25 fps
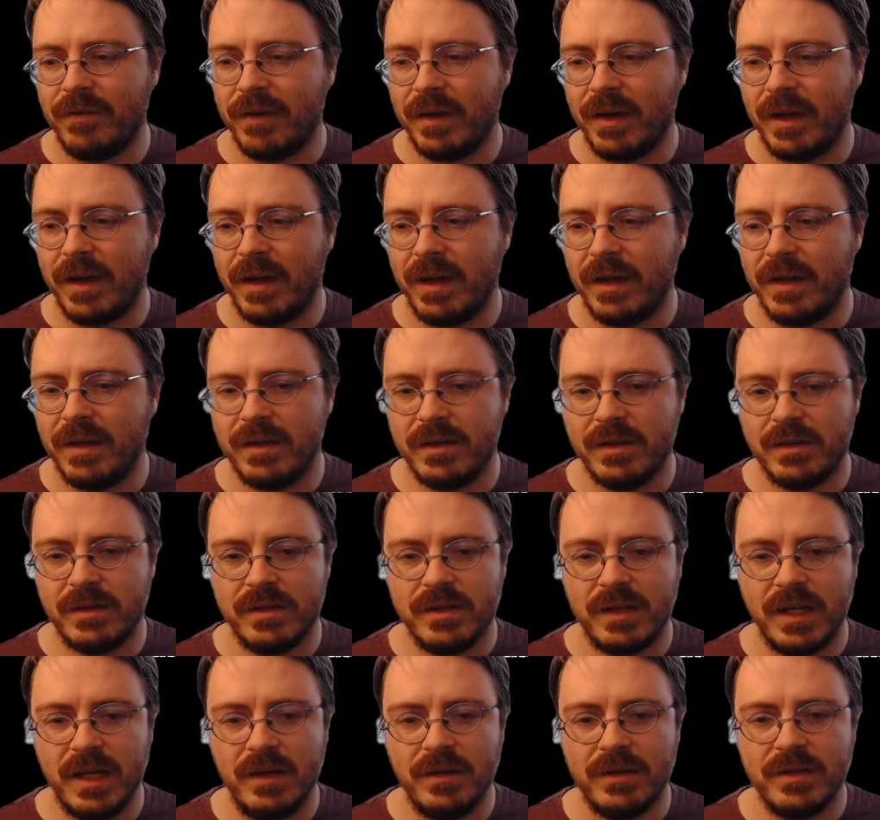if I
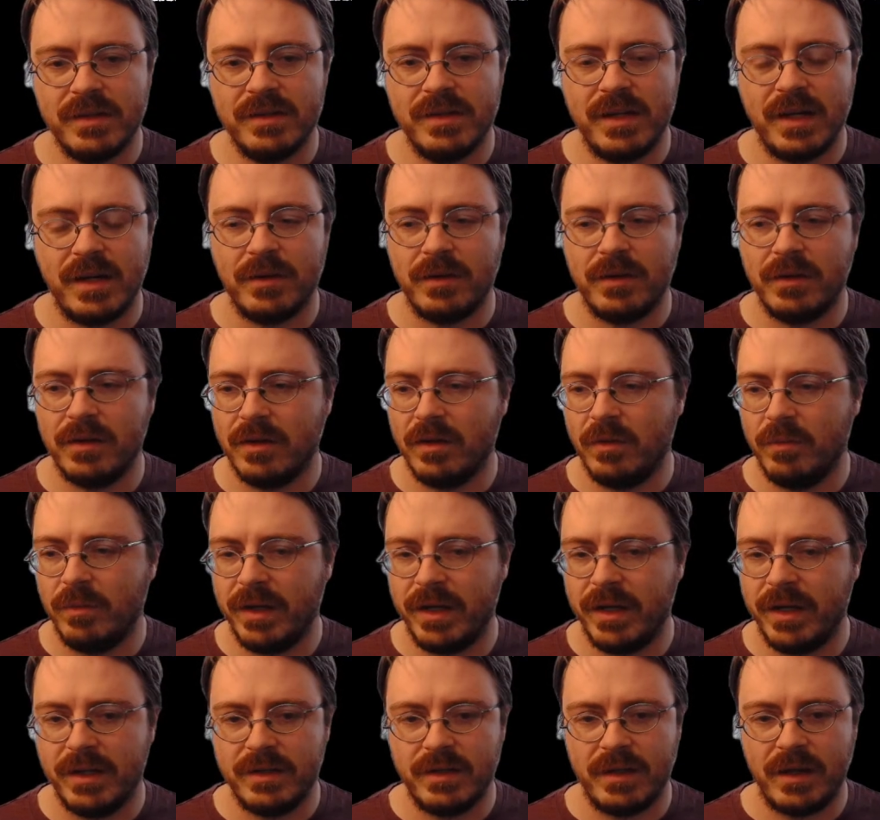scale this down a little
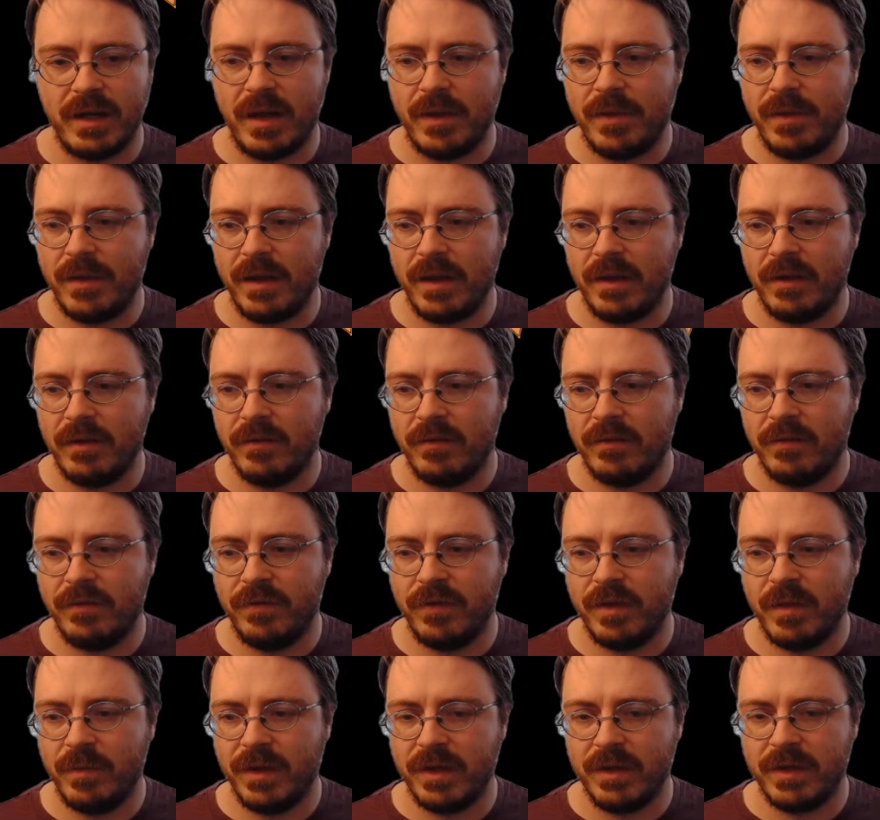bit and then
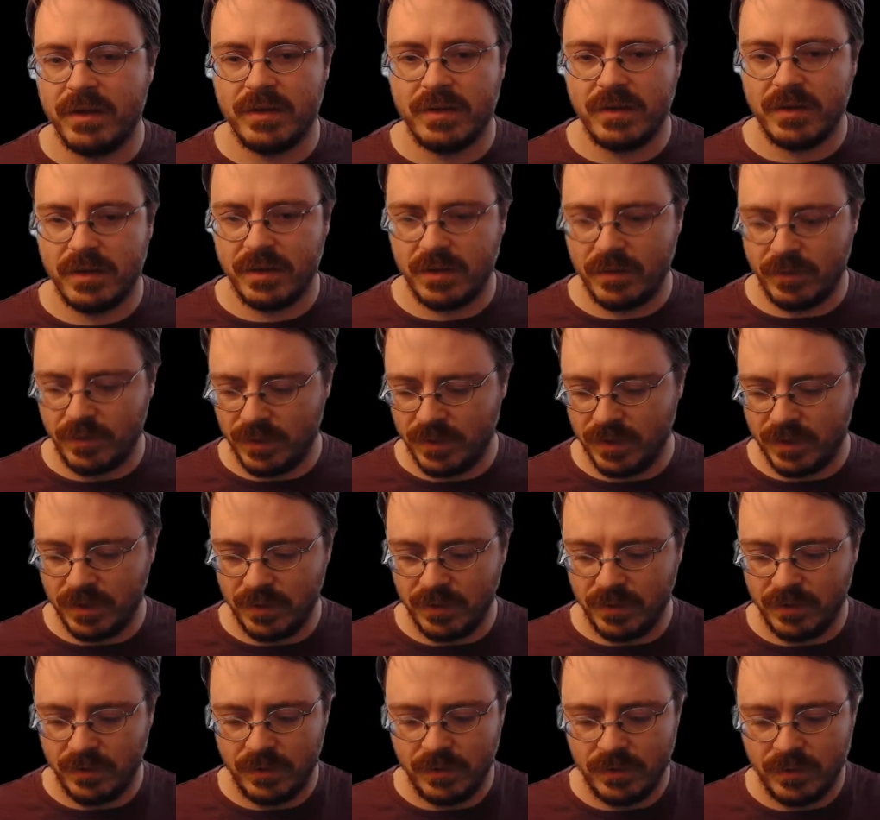flip it, we'll
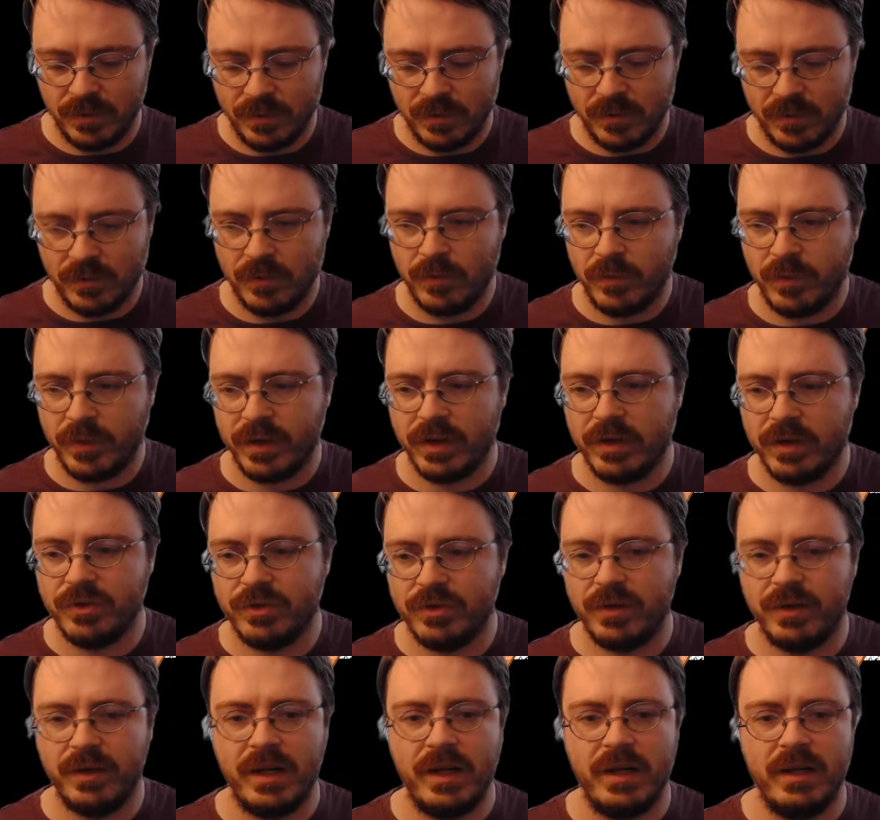do
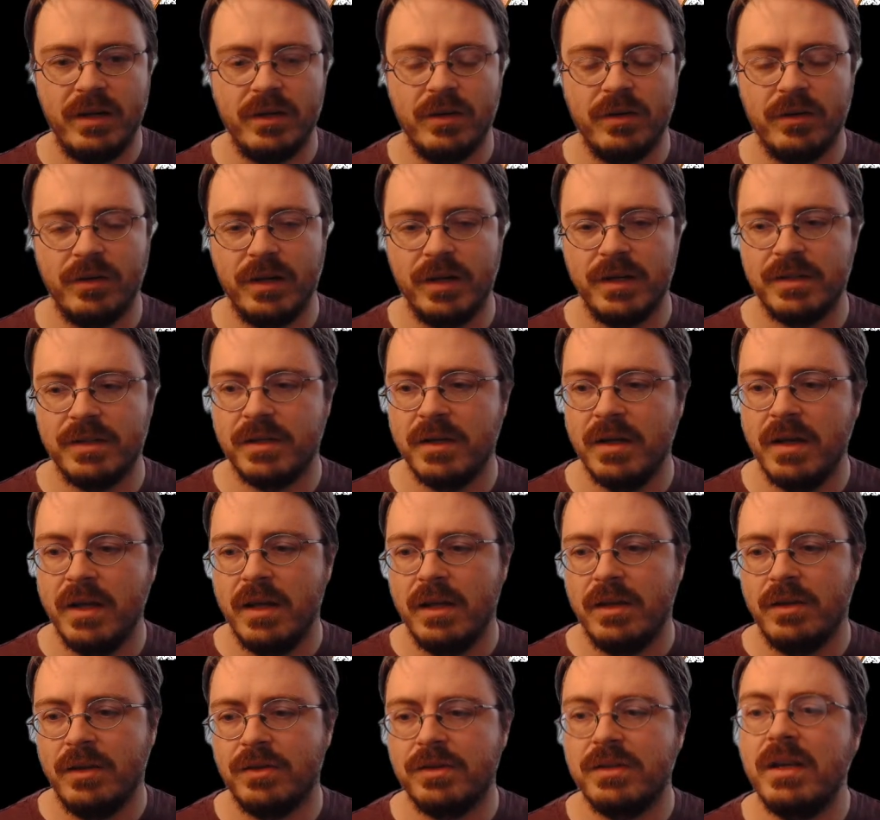180 degrees.
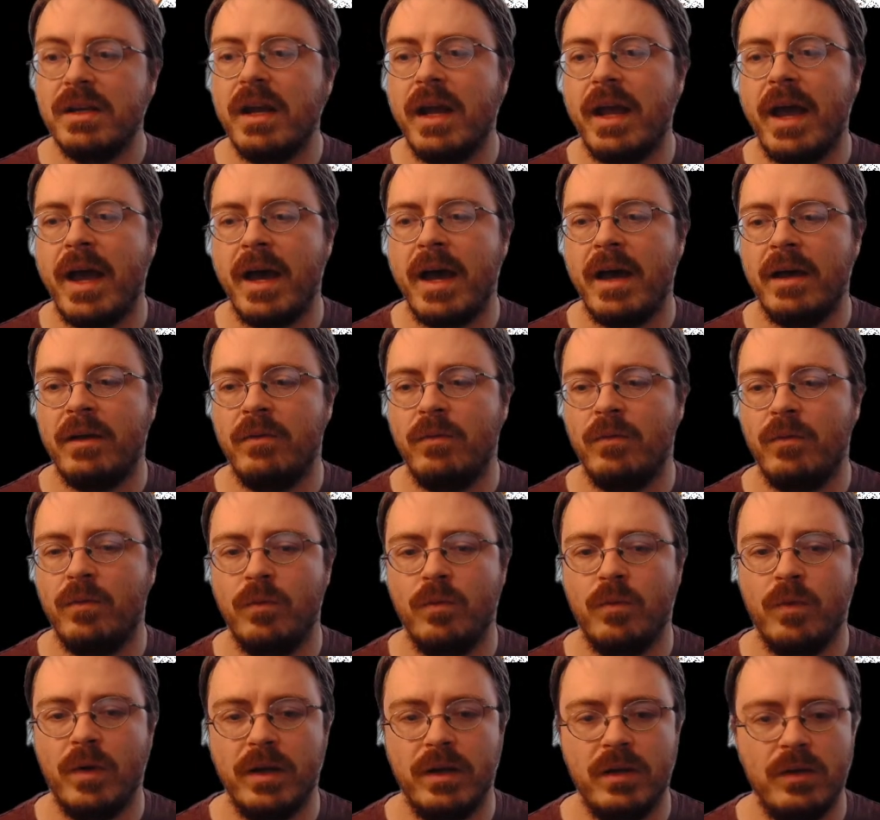You'll see I had
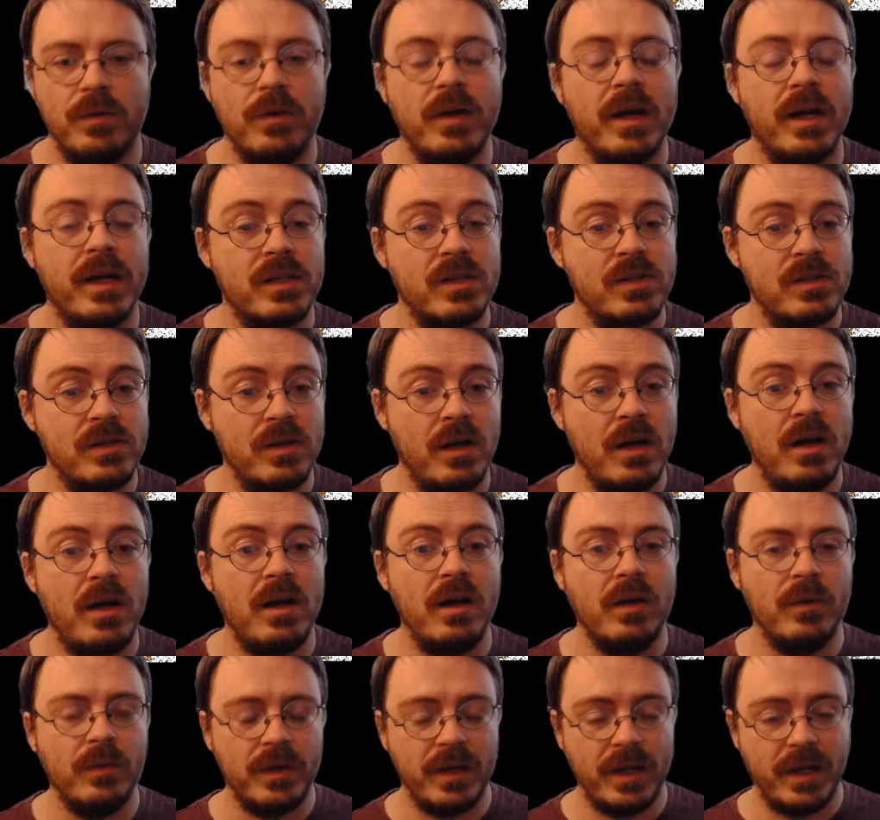what you guys
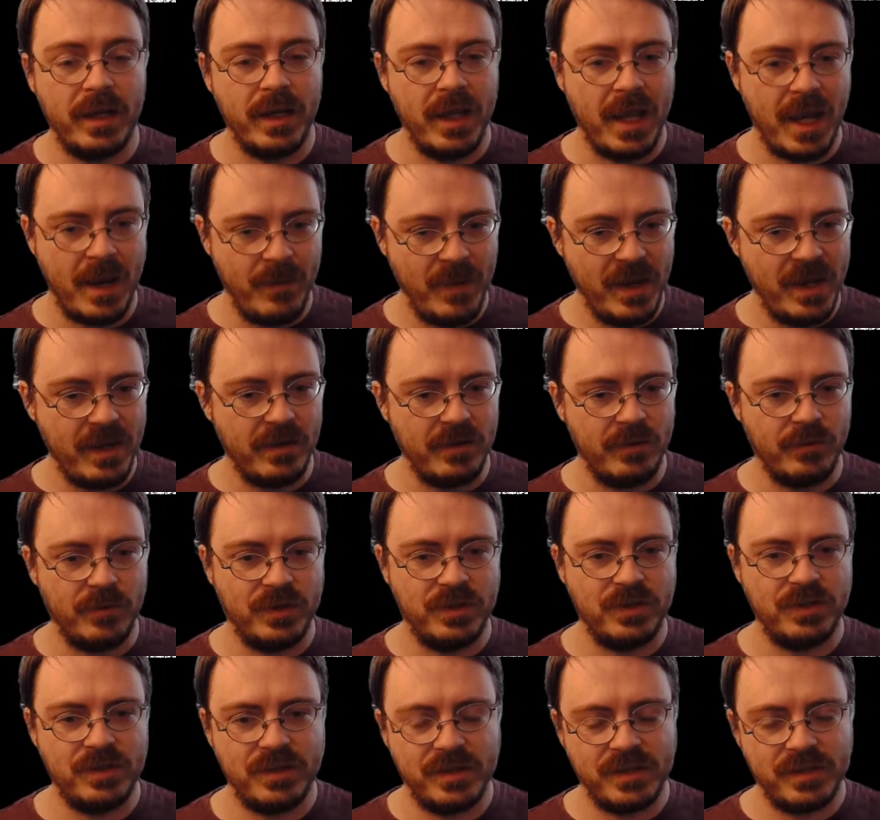saw when I came in,
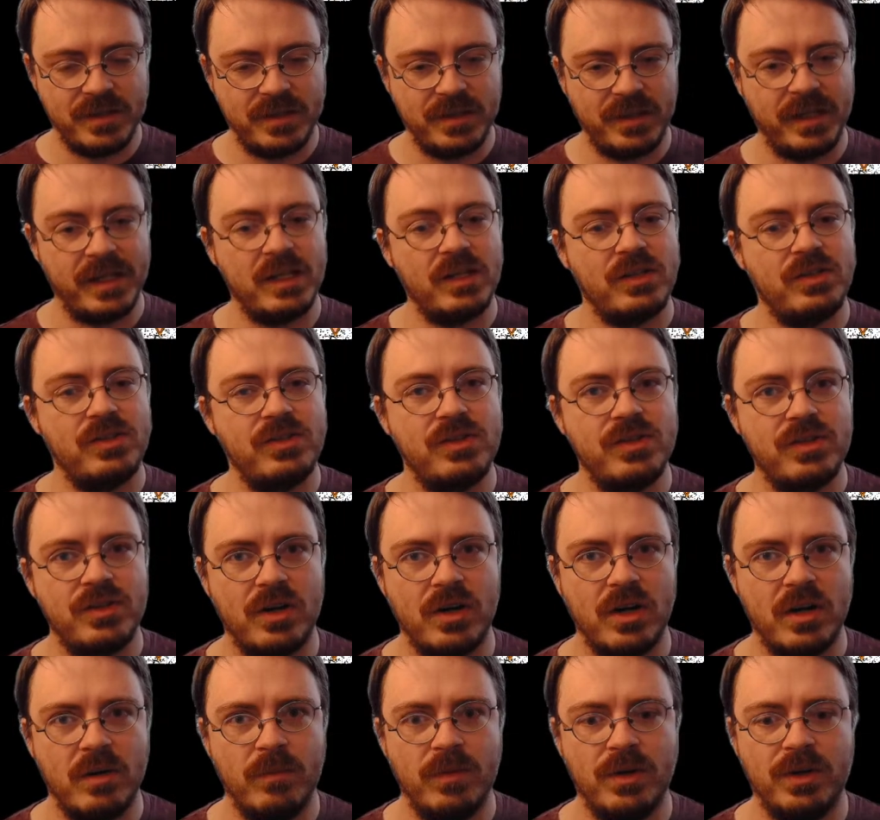which is this like
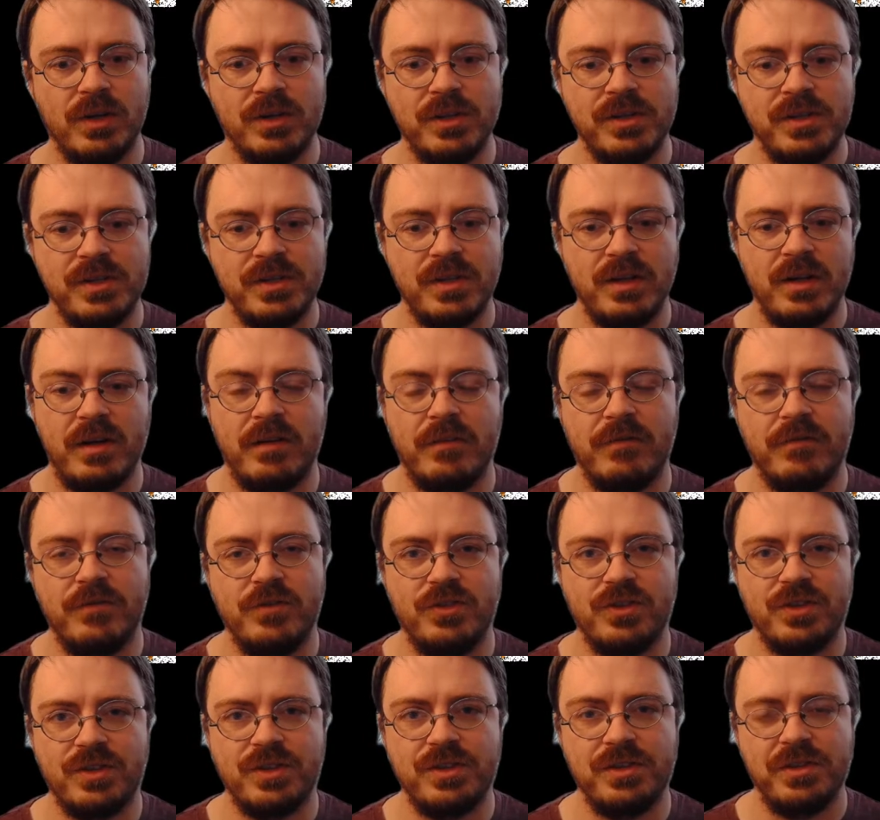starburst of
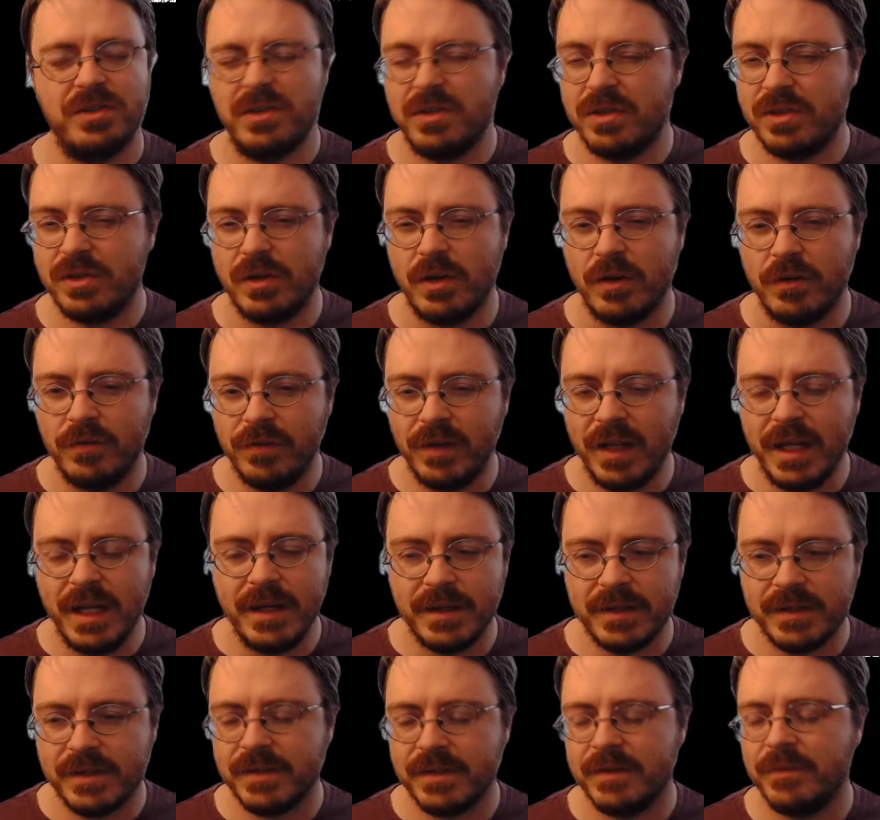just
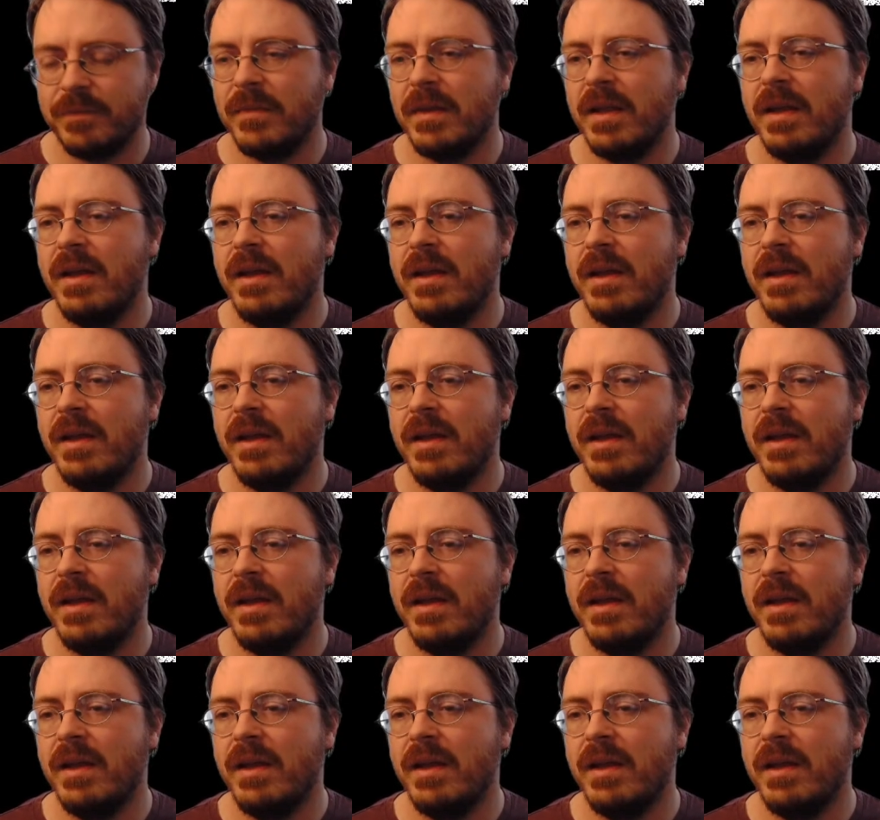snowflakes.